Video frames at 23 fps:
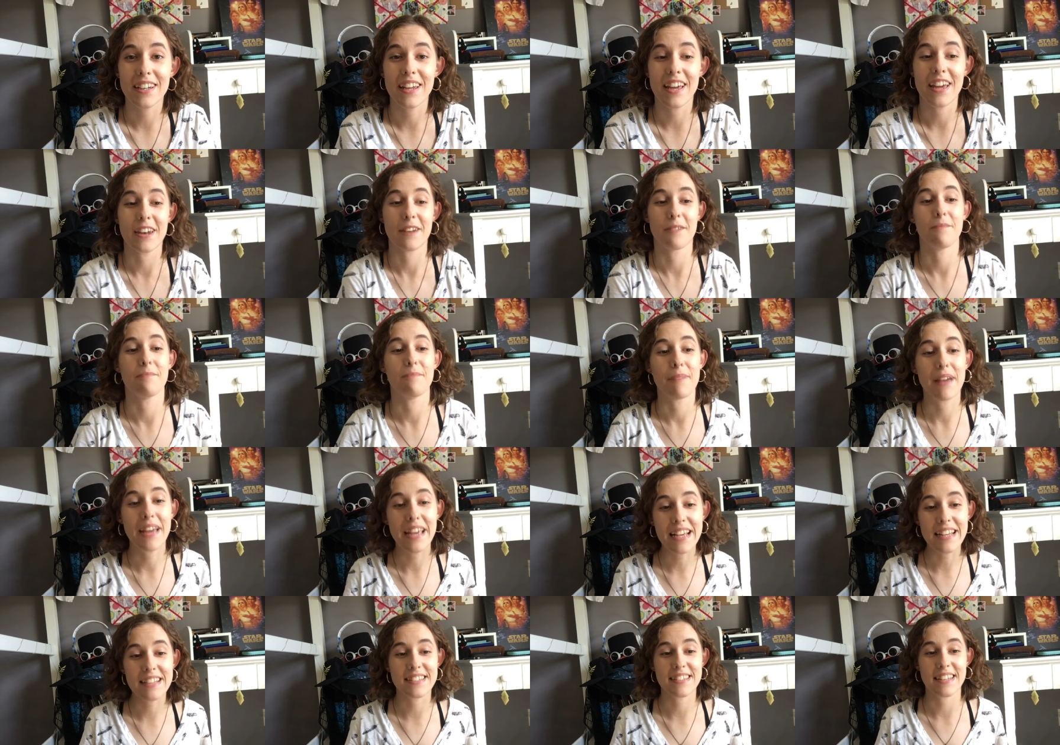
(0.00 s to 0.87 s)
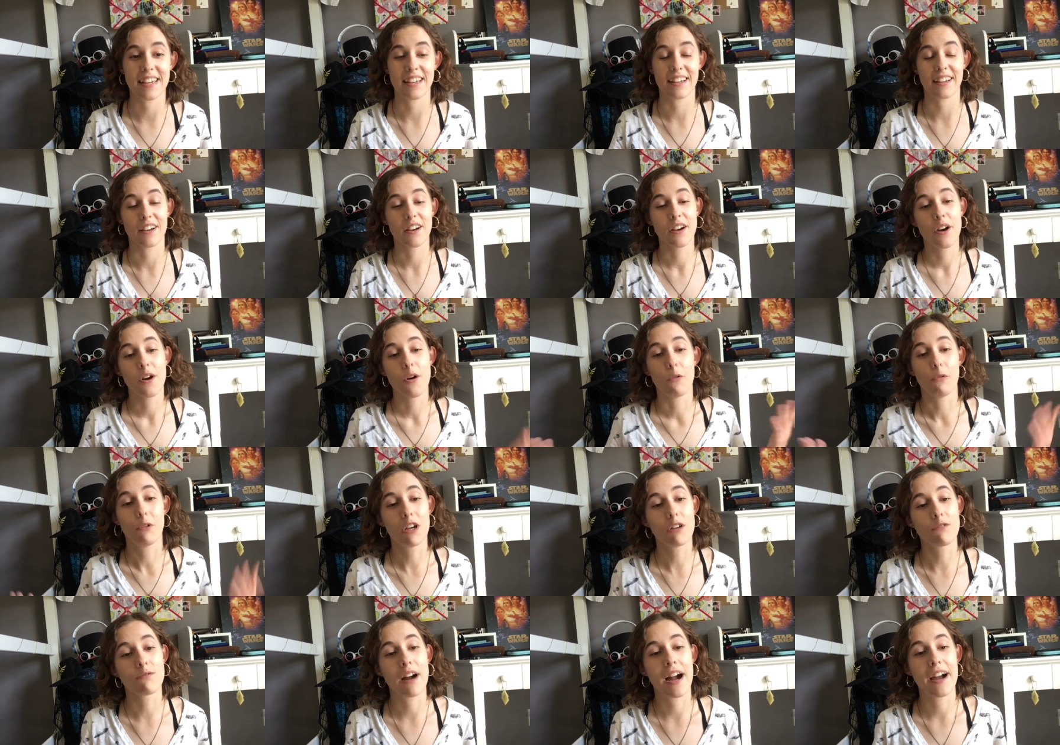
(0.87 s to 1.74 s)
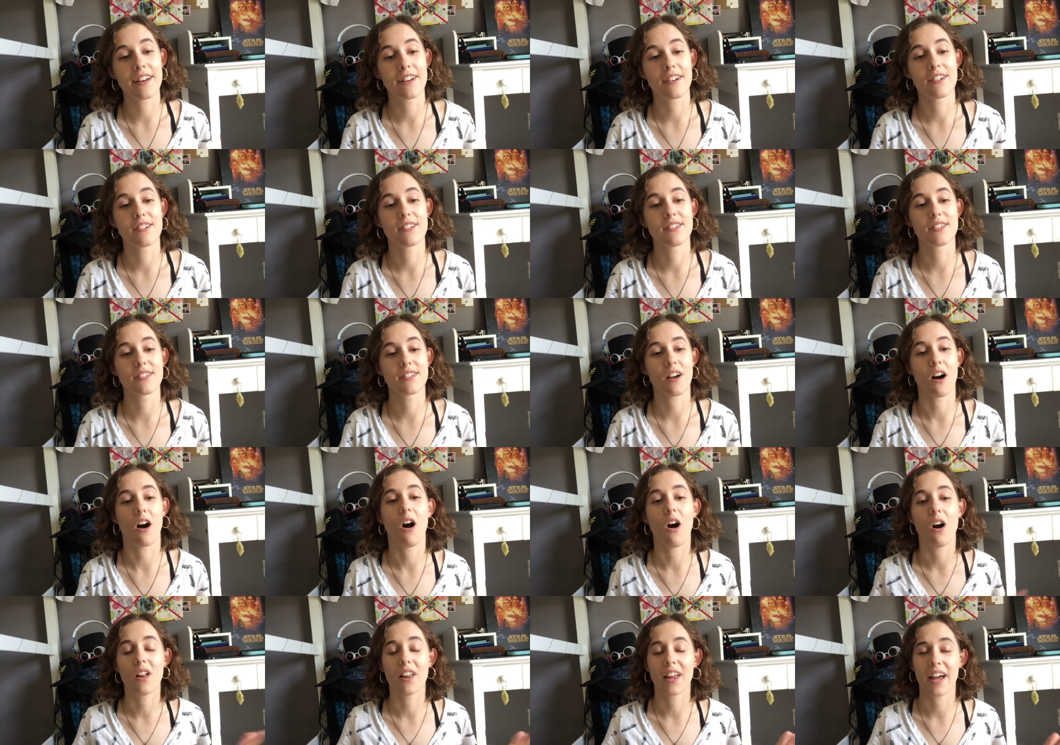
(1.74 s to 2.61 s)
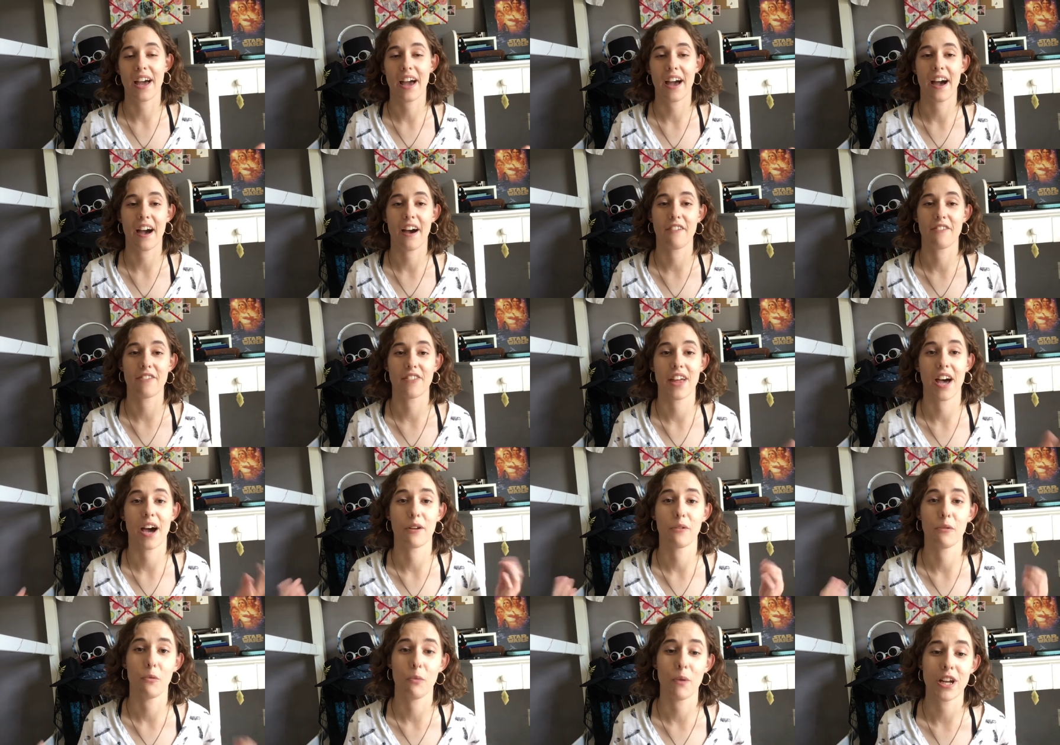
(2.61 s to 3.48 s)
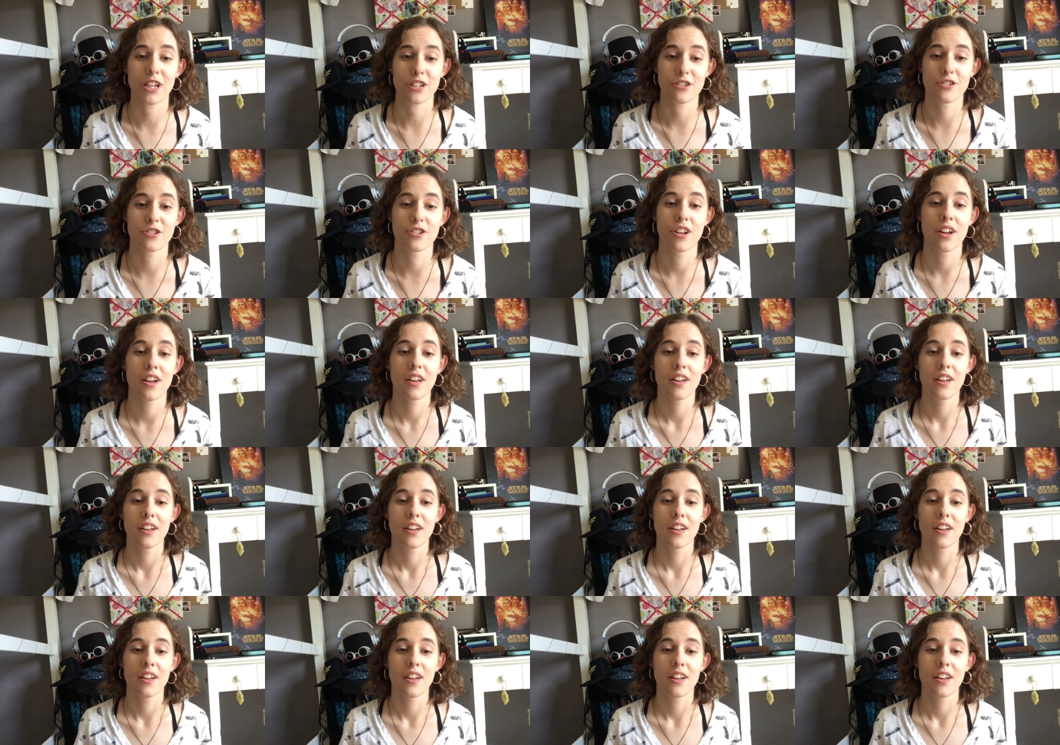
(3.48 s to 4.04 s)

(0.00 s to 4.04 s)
and amazing. We writers all have that wish